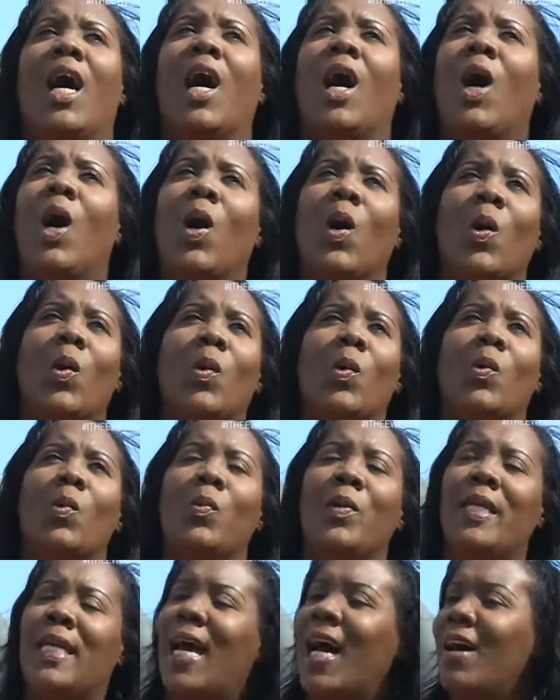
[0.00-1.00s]
how
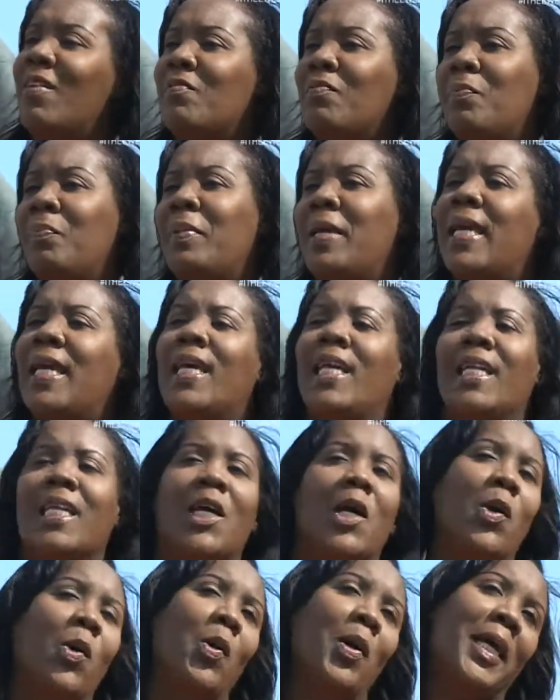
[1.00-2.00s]
we have been
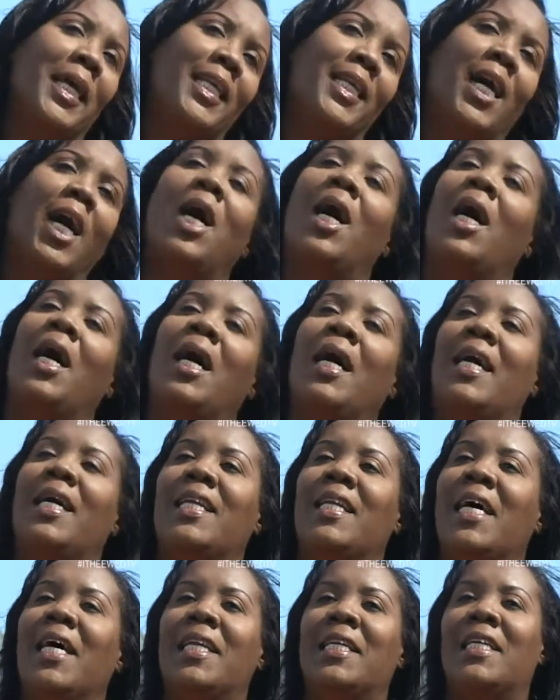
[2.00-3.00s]
going
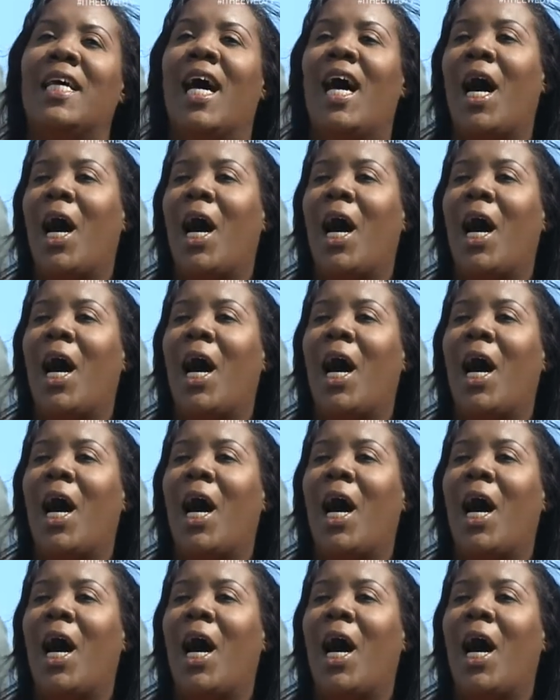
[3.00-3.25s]
on and